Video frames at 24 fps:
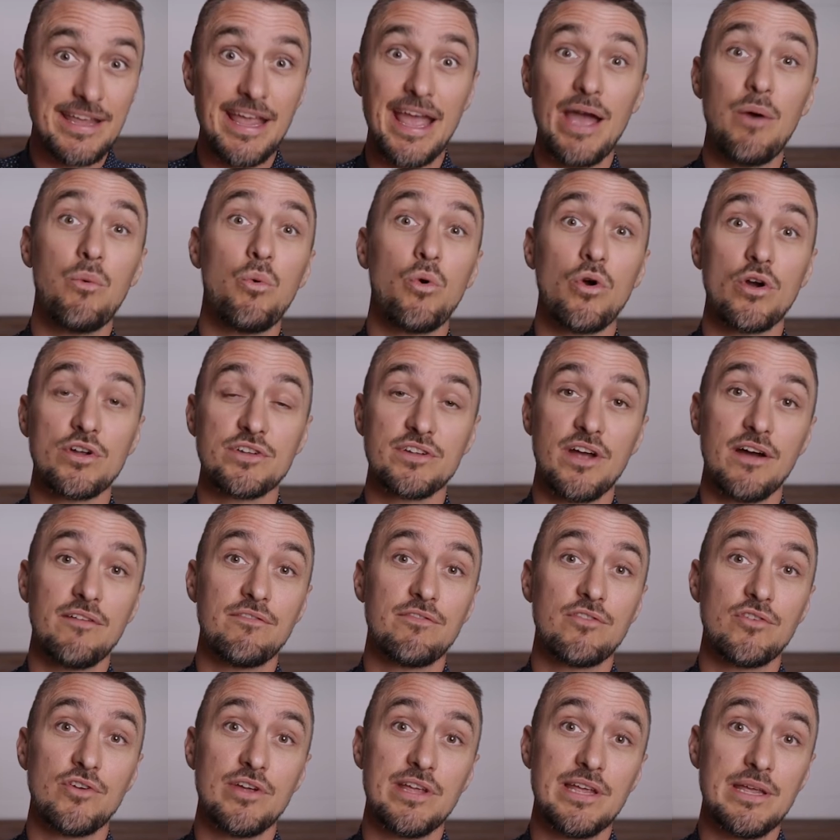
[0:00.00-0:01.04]
Get worked
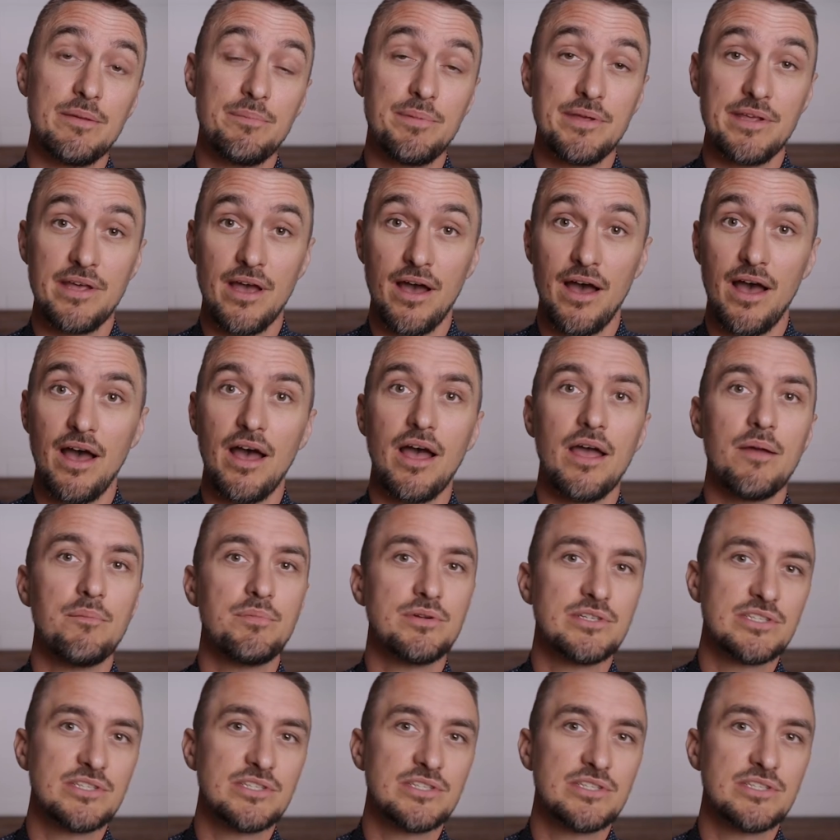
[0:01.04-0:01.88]
up for EPI,